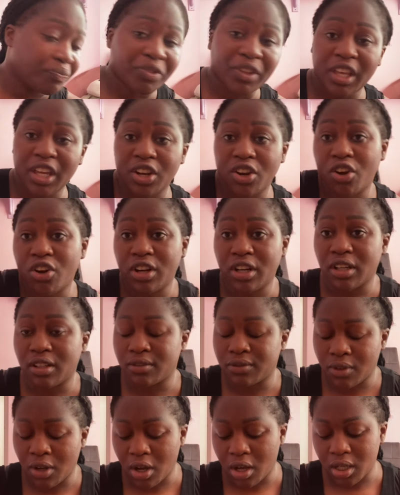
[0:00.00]
in honor
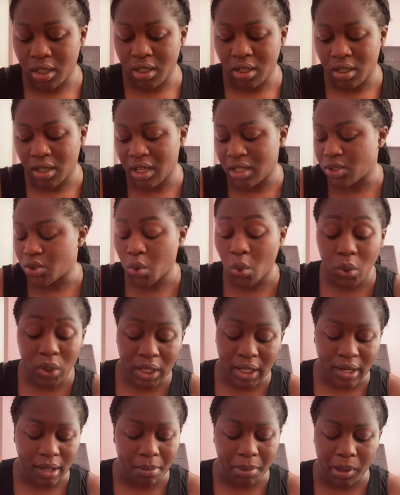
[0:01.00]
of God and
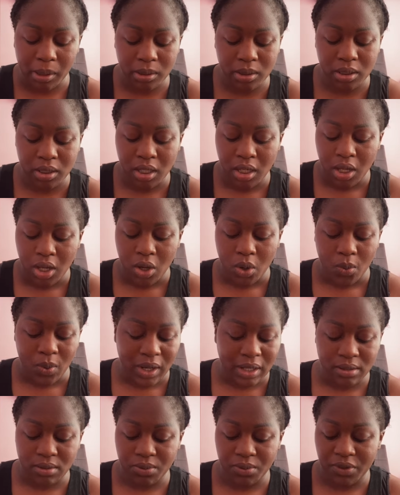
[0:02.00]
talking about
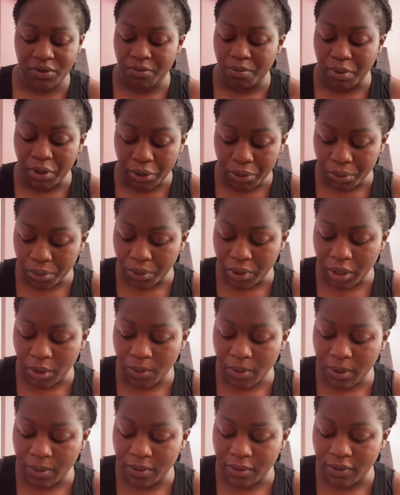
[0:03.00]
what we've been through and
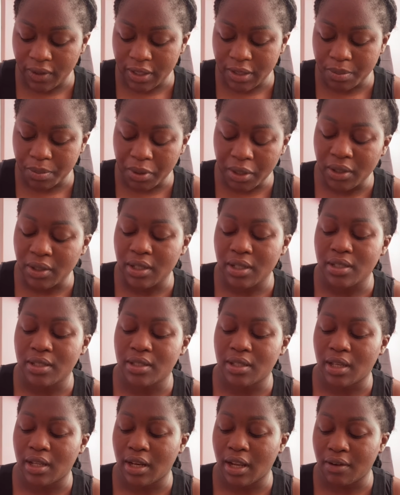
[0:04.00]
what we've
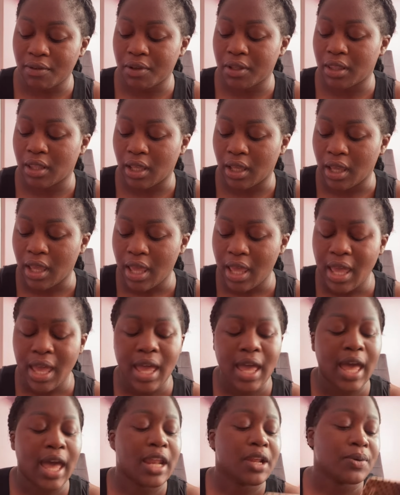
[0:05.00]
experienced and everything.
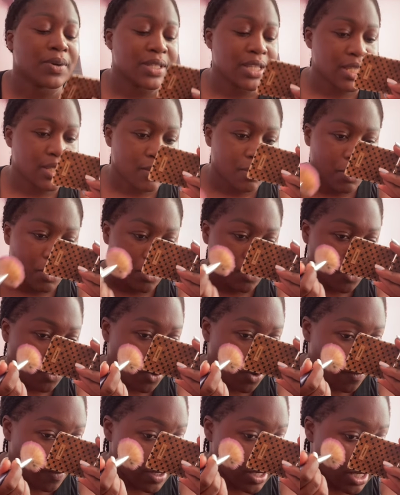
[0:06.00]
And it was just a beautiful
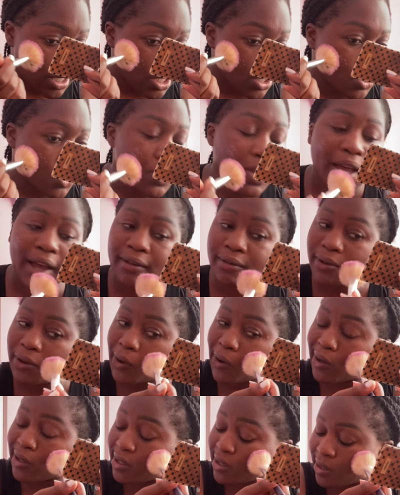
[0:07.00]
conversation to have,
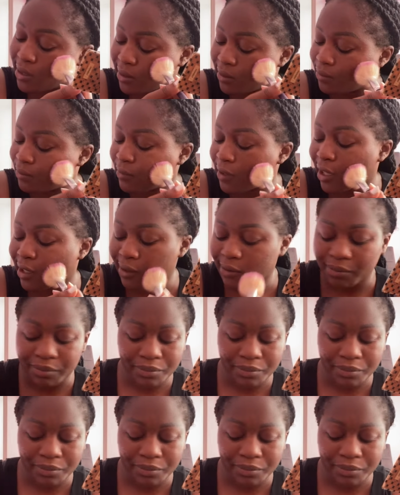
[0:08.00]
honestly. Like,